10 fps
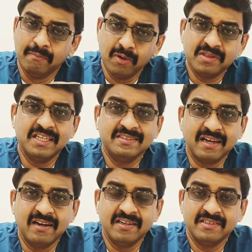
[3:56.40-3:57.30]
Both these
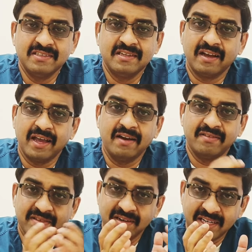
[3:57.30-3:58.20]
conditions again
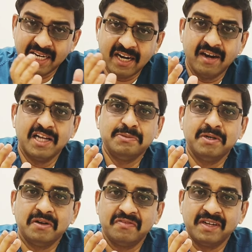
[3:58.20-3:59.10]
result in
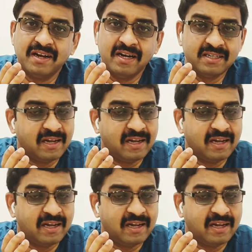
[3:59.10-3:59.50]
enlargement of the heart.